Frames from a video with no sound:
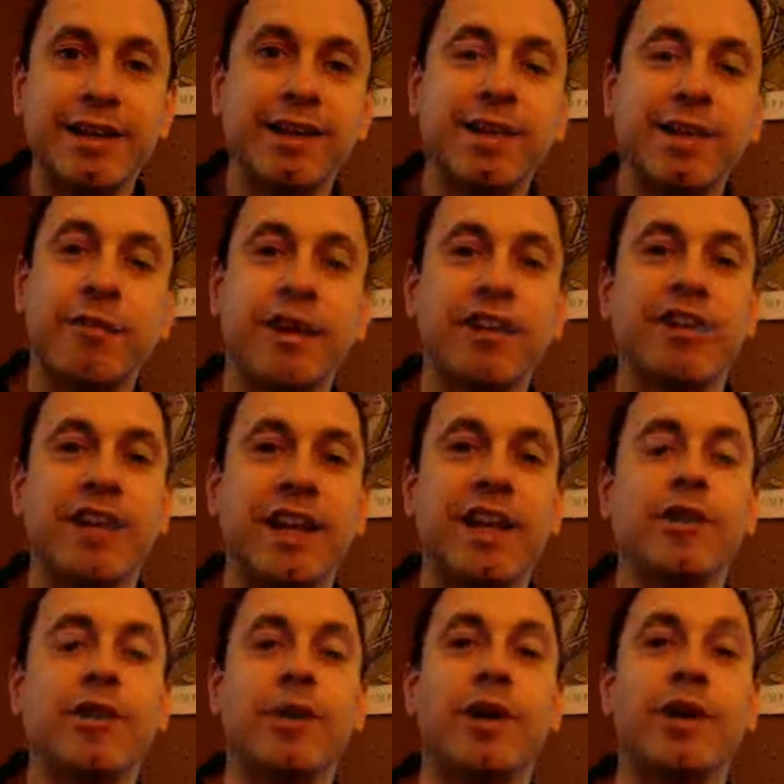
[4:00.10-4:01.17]
and eventually
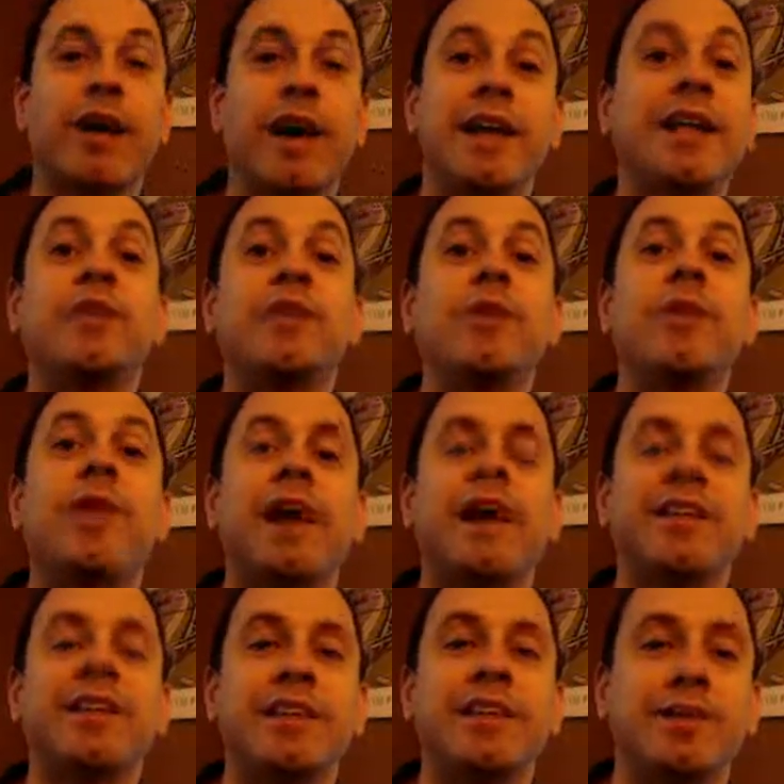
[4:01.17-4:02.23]
get it to work. I didn't do
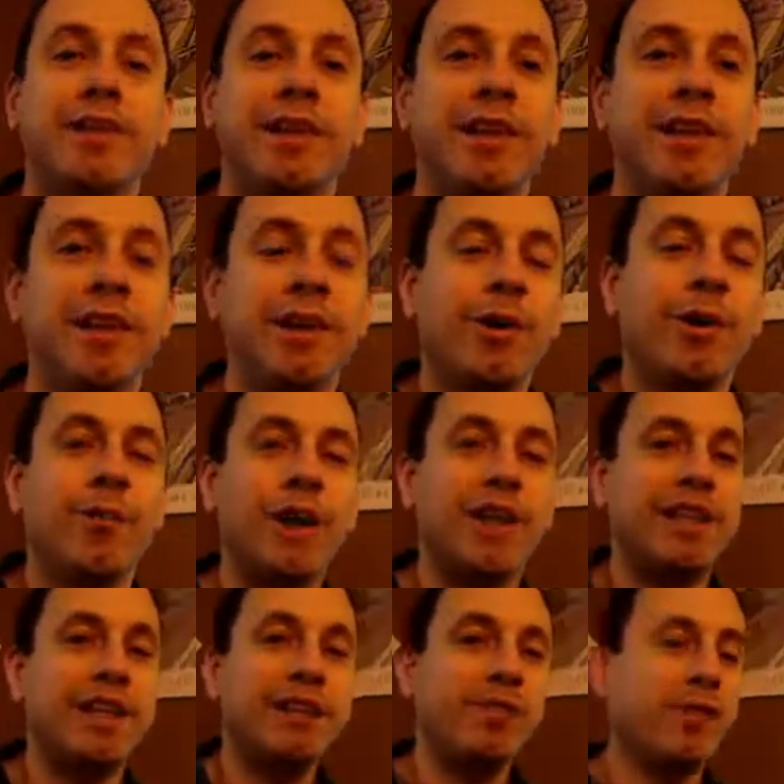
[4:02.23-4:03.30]
that. Okay, what
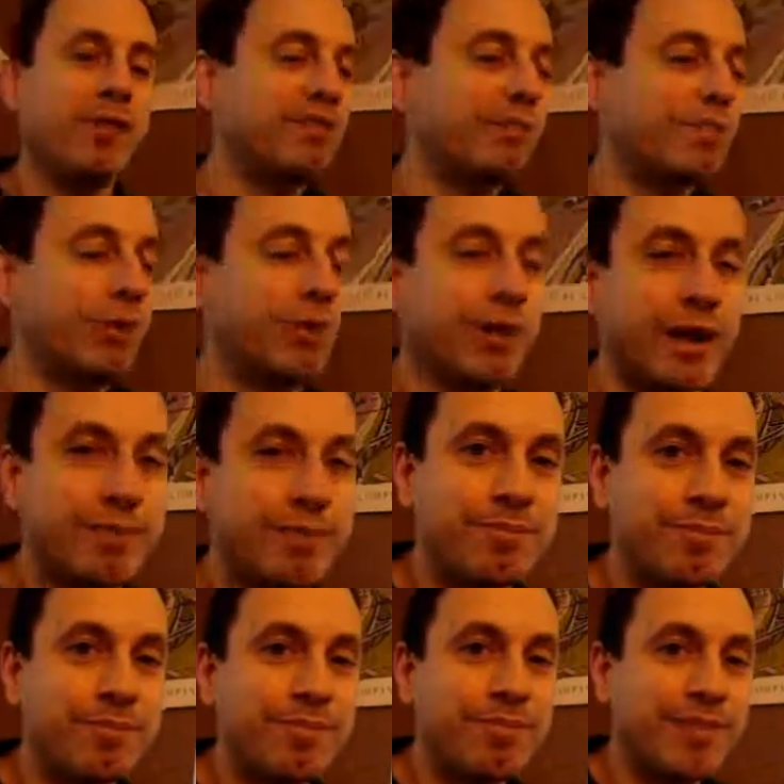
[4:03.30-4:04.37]
I did for this program
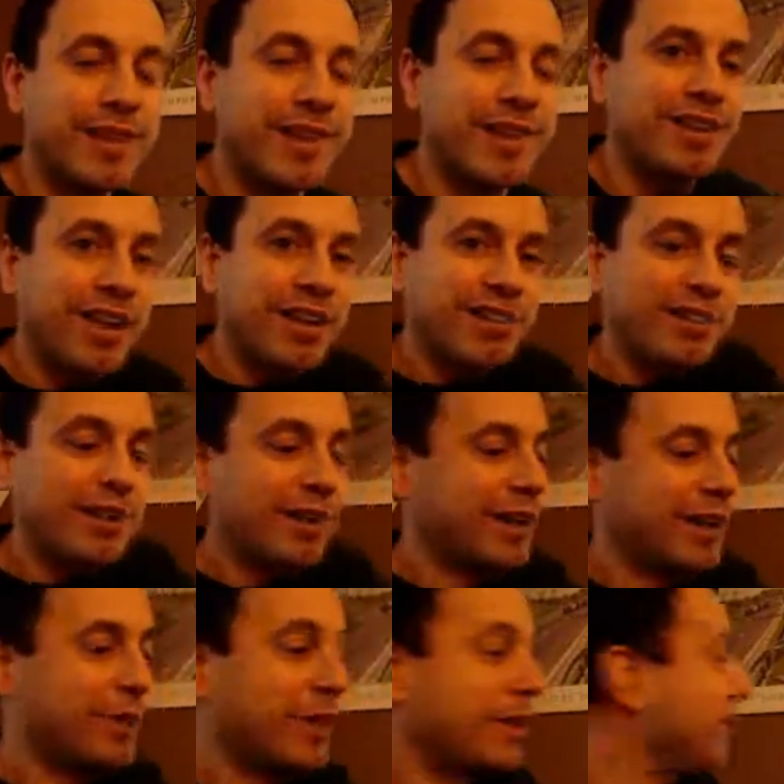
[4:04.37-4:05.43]
is I
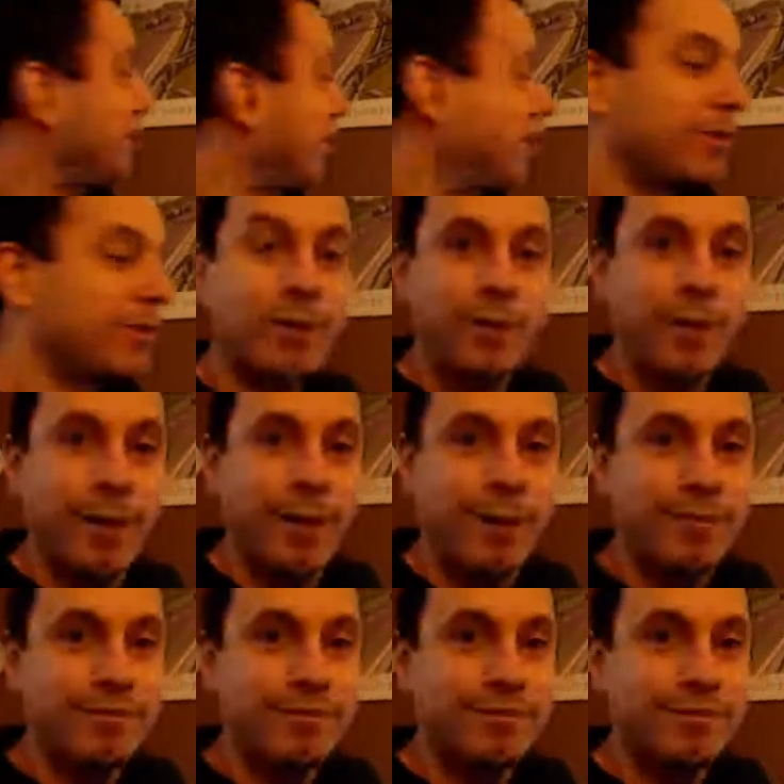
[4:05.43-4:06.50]
started with a dumb terminal.
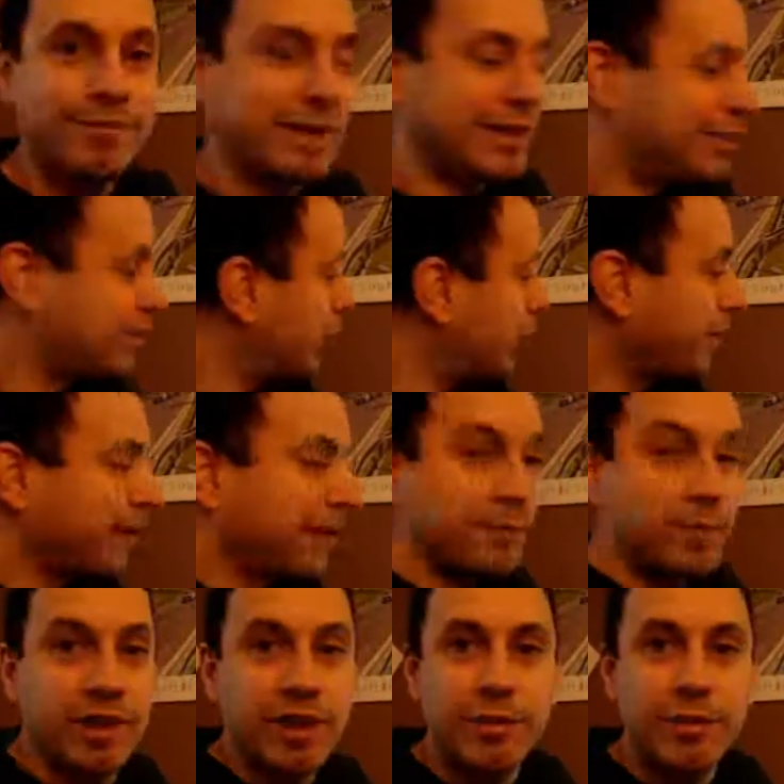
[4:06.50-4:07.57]
A terminal
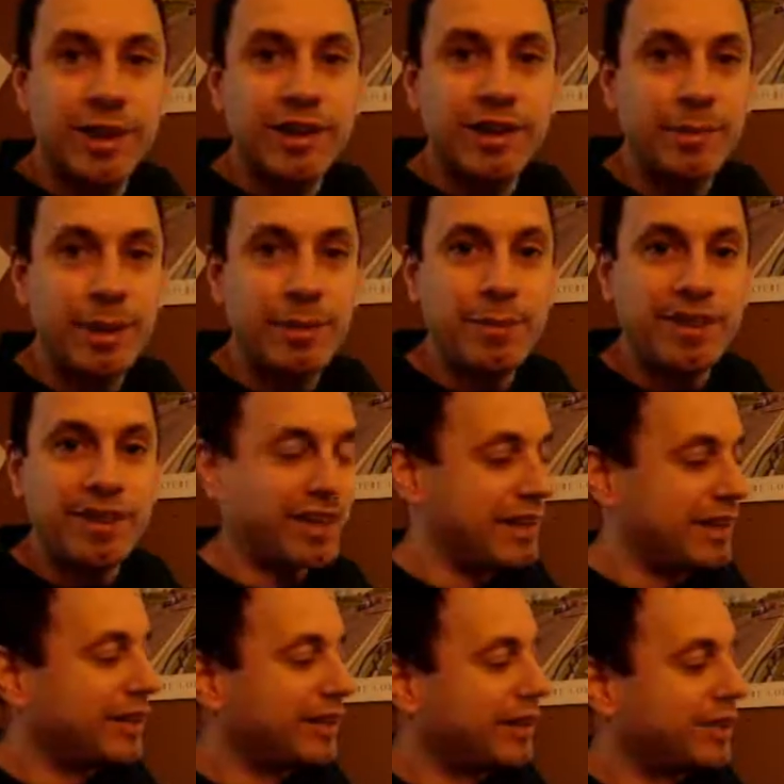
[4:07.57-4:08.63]
emulator running on my
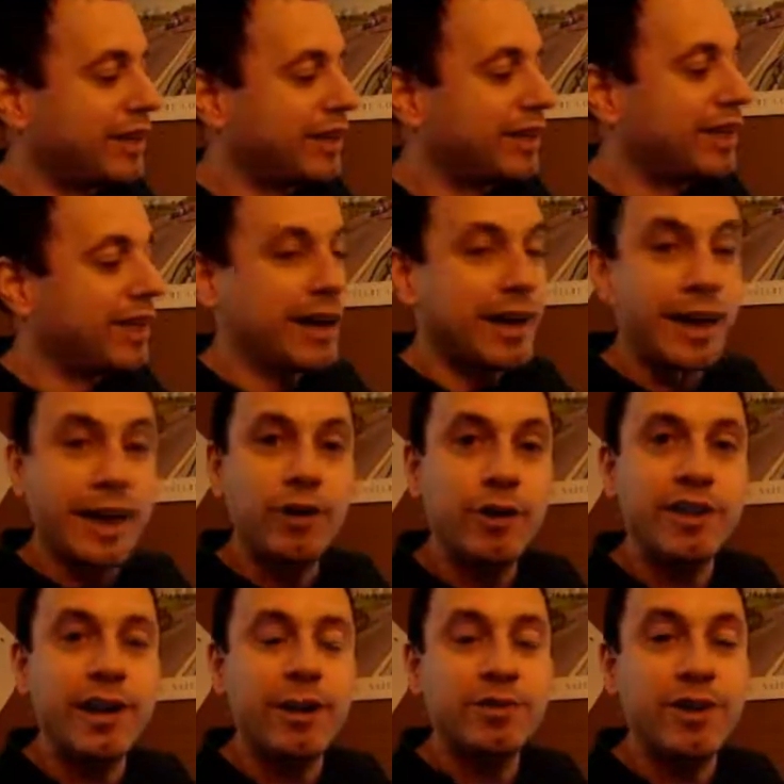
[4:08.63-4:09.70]
PC, okay? And I
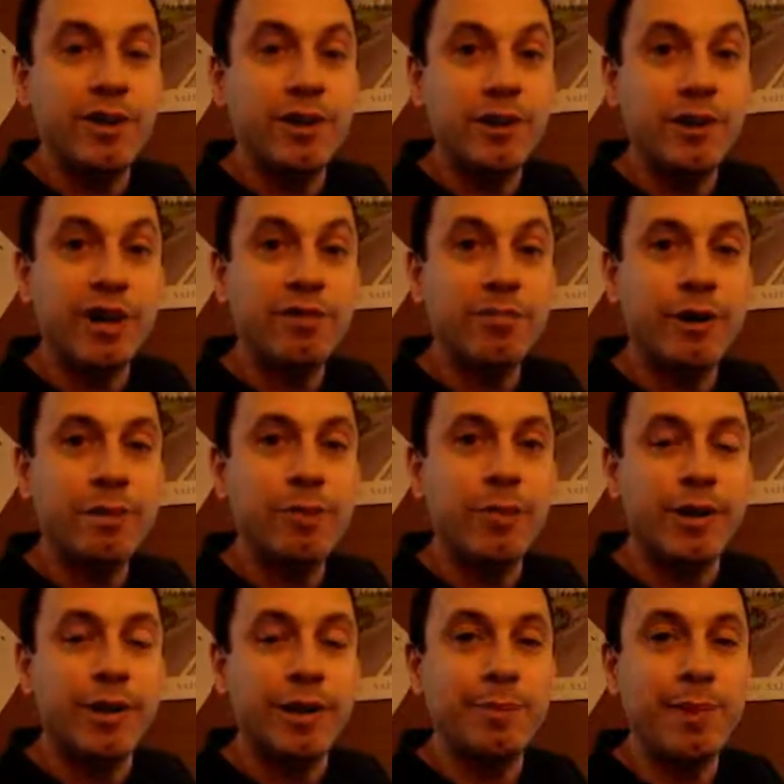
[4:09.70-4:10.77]
hooked it up to the USB
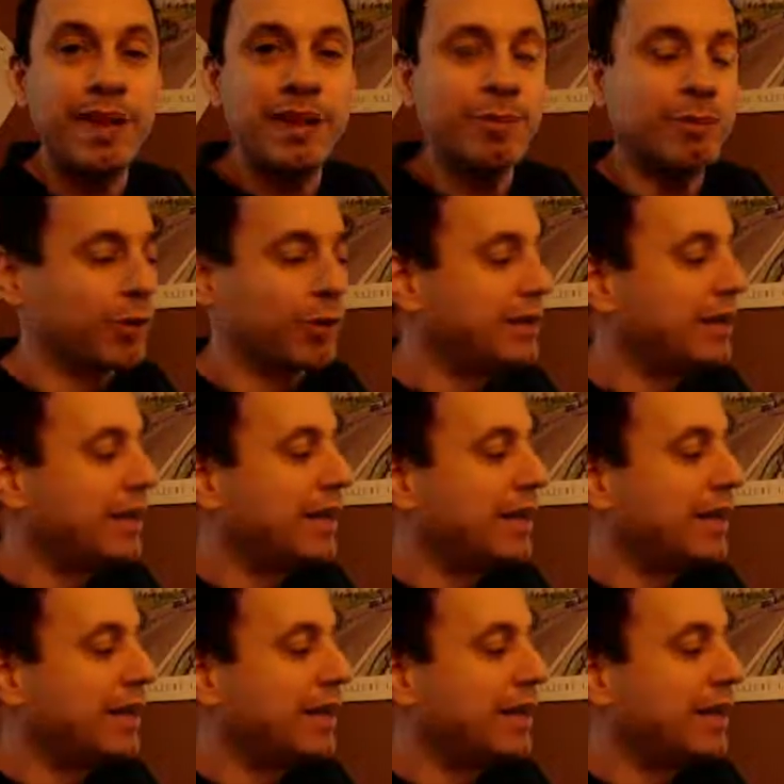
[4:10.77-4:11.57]
port on the badge board,